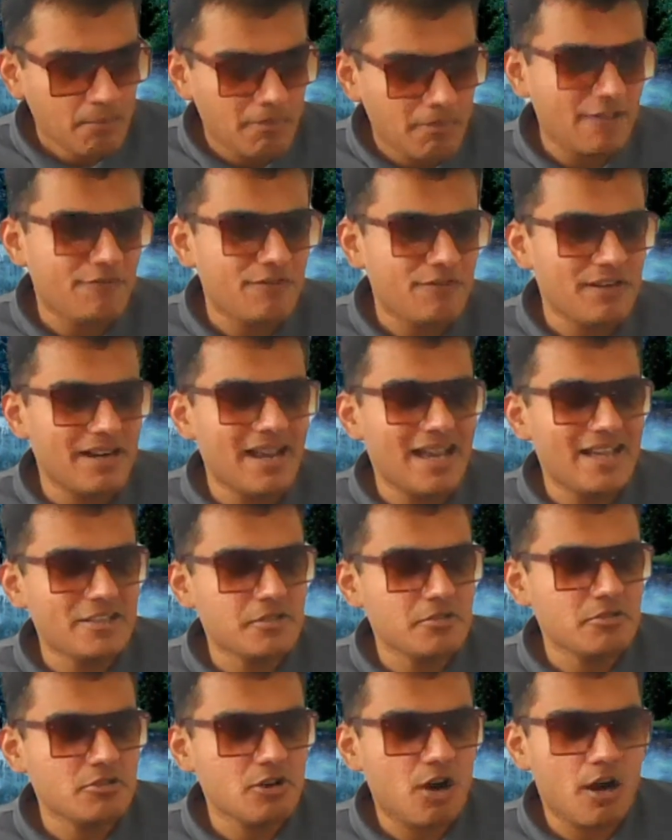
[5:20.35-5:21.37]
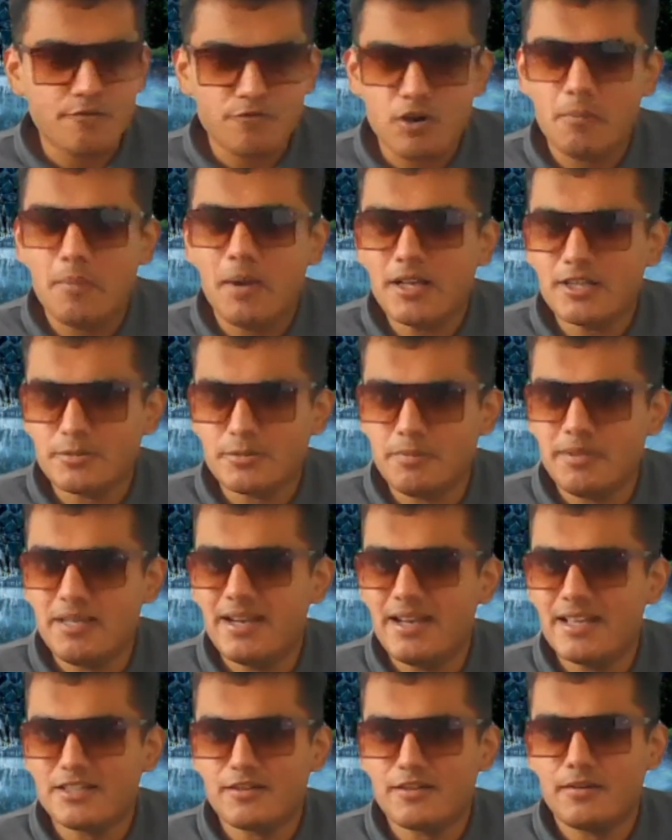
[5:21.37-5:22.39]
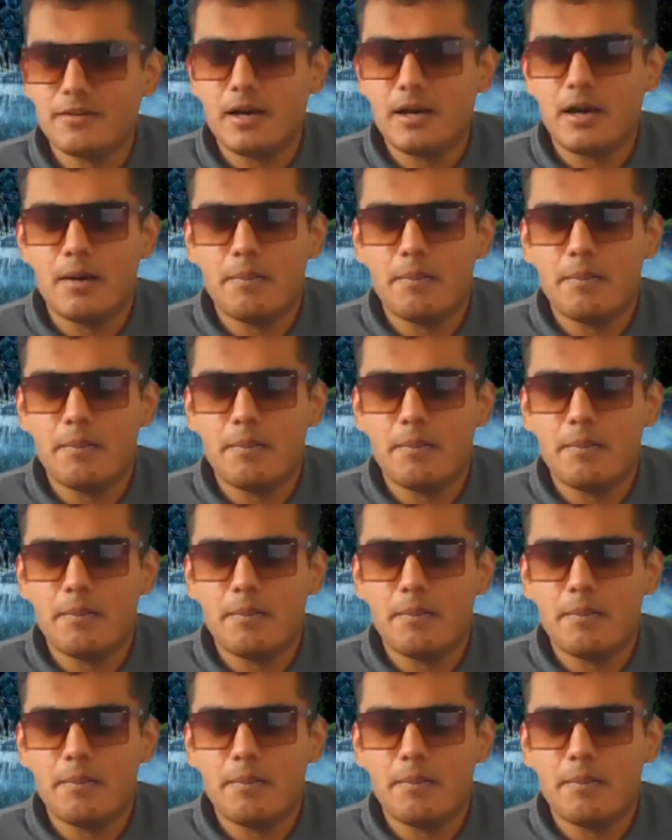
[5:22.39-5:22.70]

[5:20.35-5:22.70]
But I feel it has to start from us, be it as a,